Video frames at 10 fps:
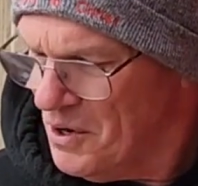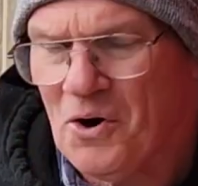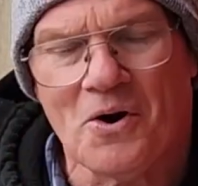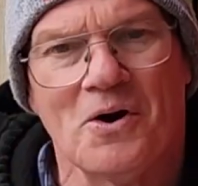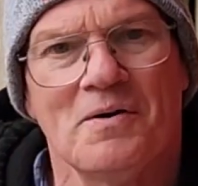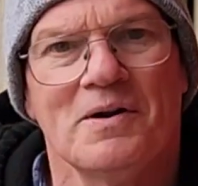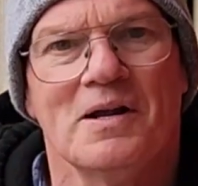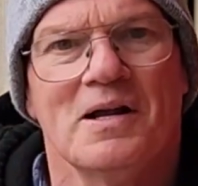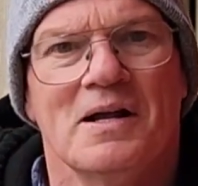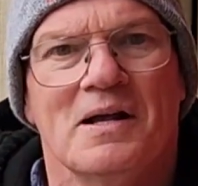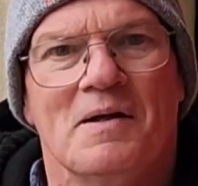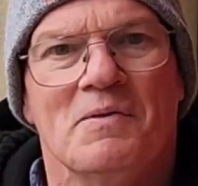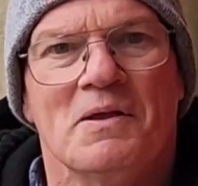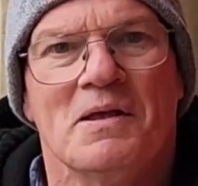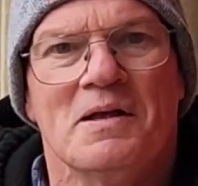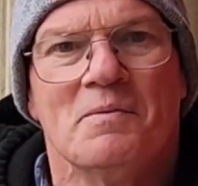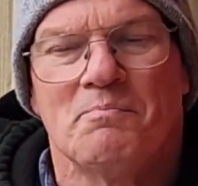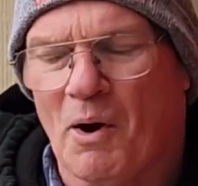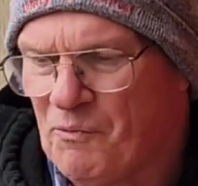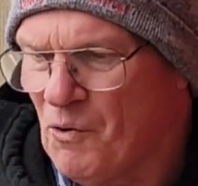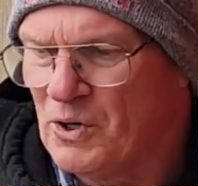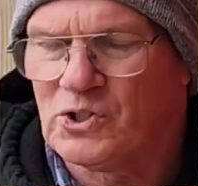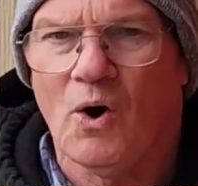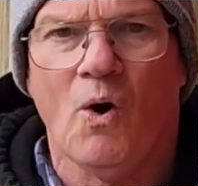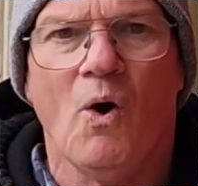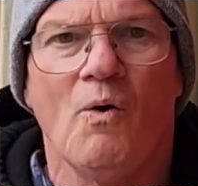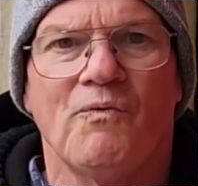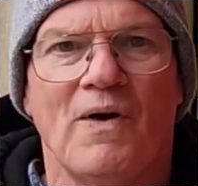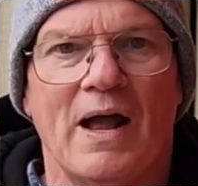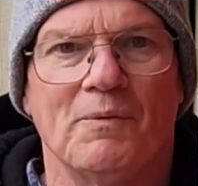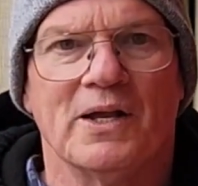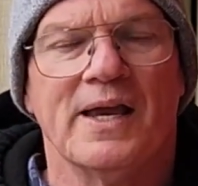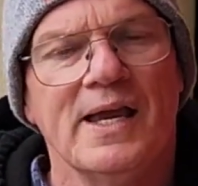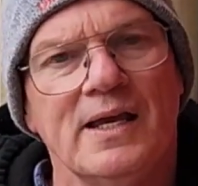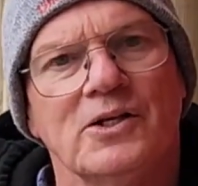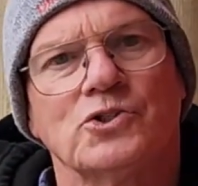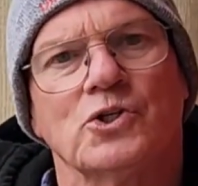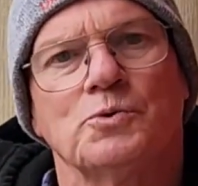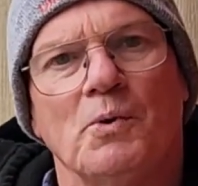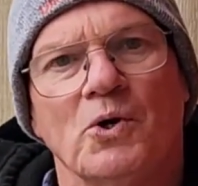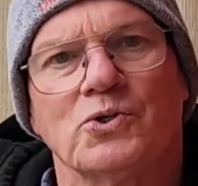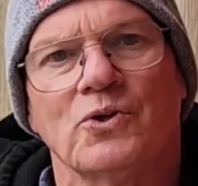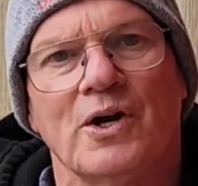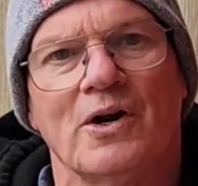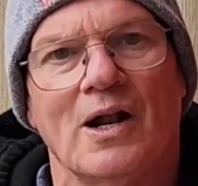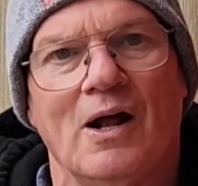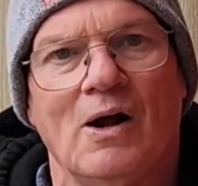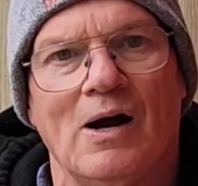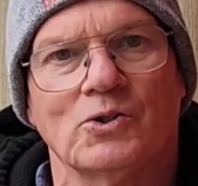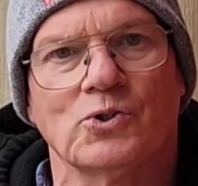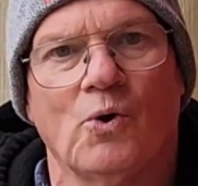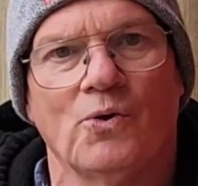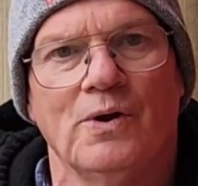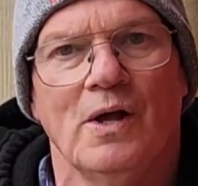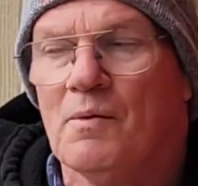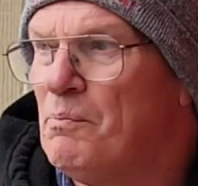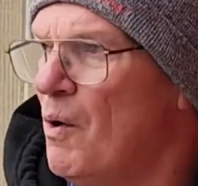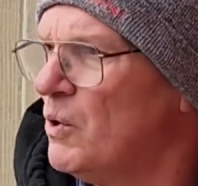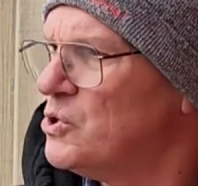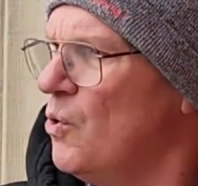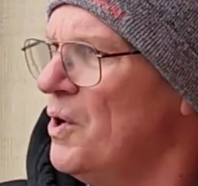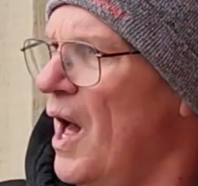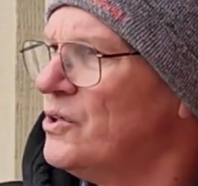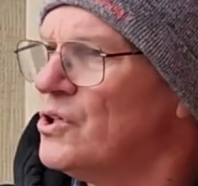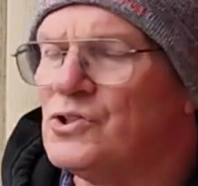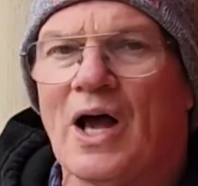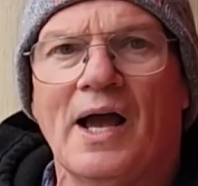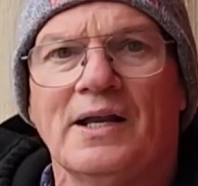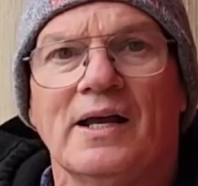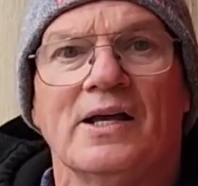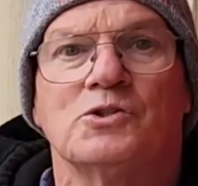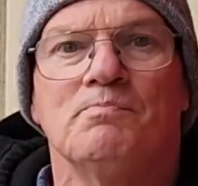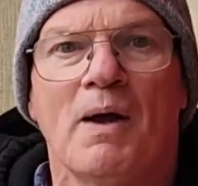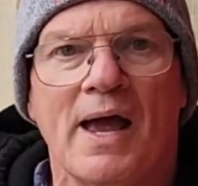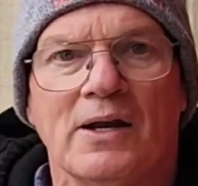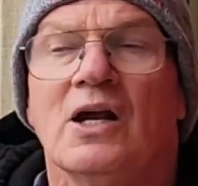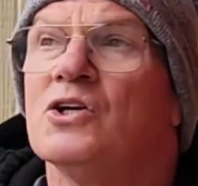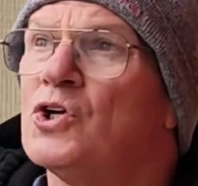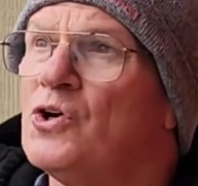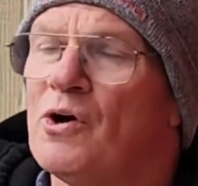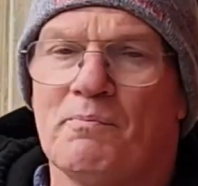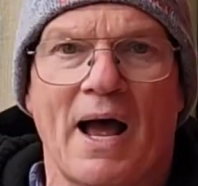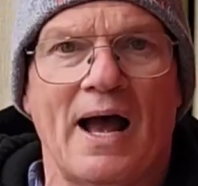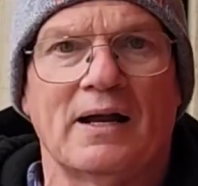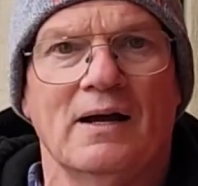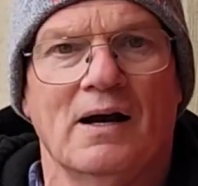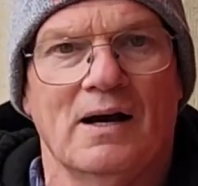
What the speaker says: her, but for his whole family. He is the spiritual leader of that household. But what's going on in society is men turn their back